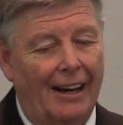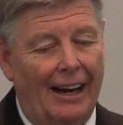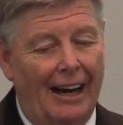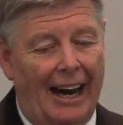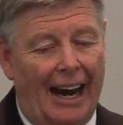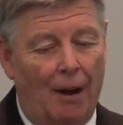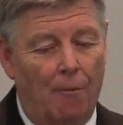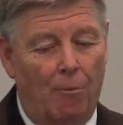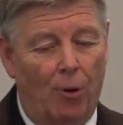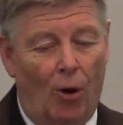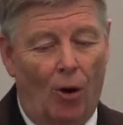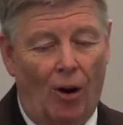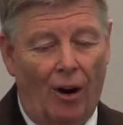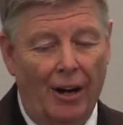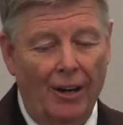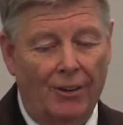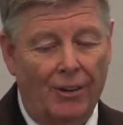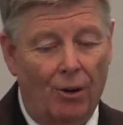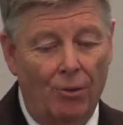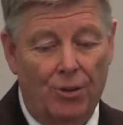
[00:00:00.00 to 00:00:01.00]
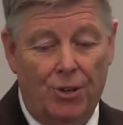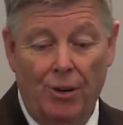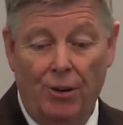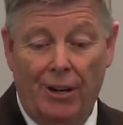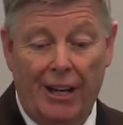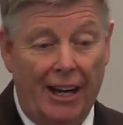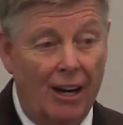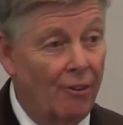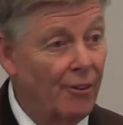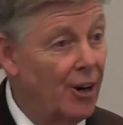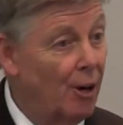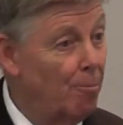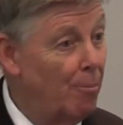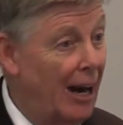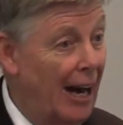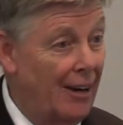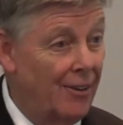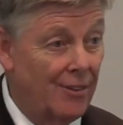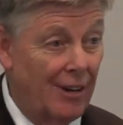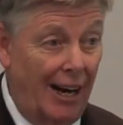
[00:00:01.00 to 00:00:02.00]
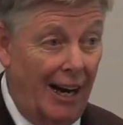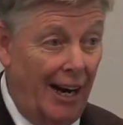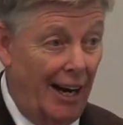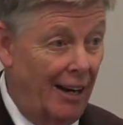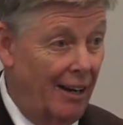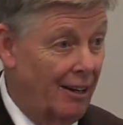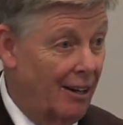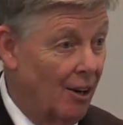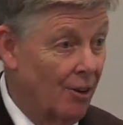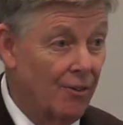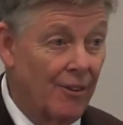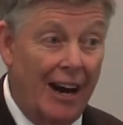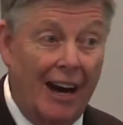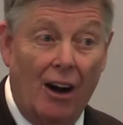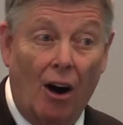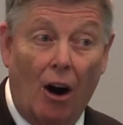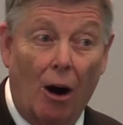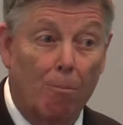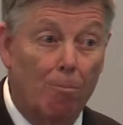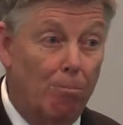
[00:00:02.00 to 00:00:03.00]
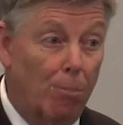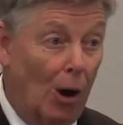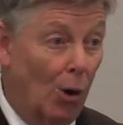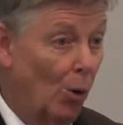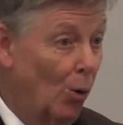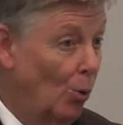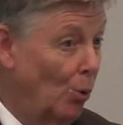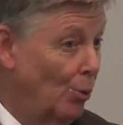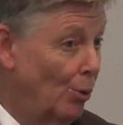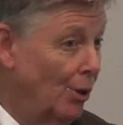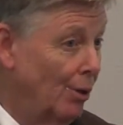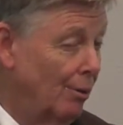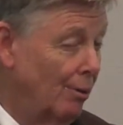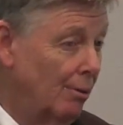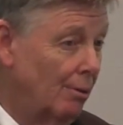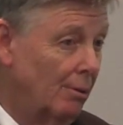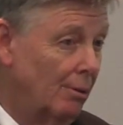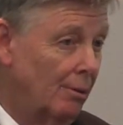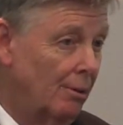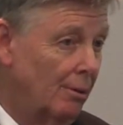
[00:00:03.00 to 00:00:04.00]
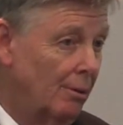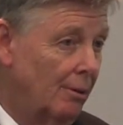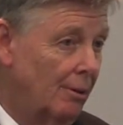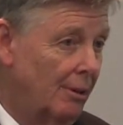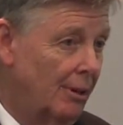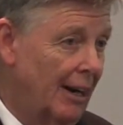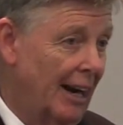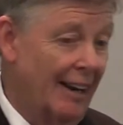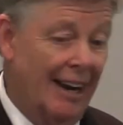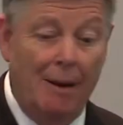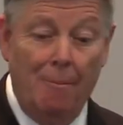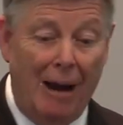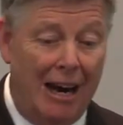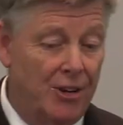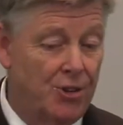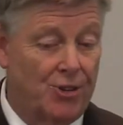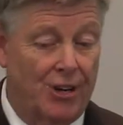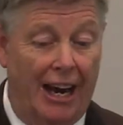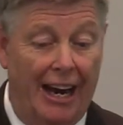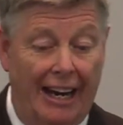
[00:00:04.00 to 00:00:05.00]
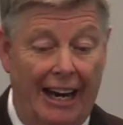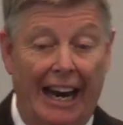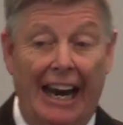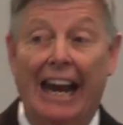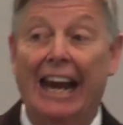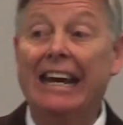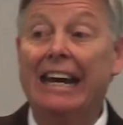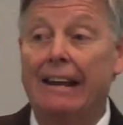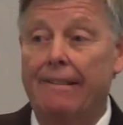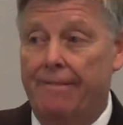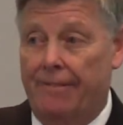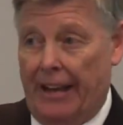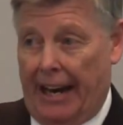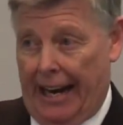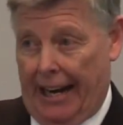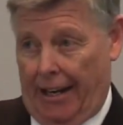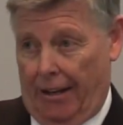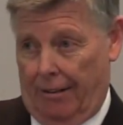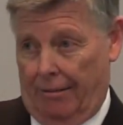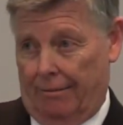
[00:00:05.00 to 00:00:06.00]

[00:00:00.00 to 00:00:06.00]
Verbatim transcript: And boy, don't you get on their bad side because they are bold. And they may say anything.